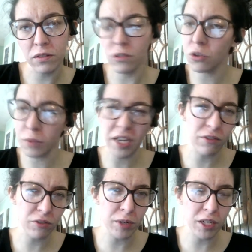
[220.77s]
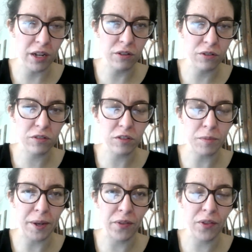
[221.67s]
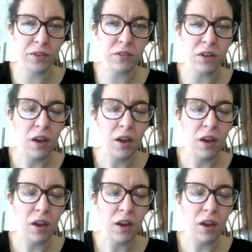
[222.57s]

Do we have $20 to spend on this?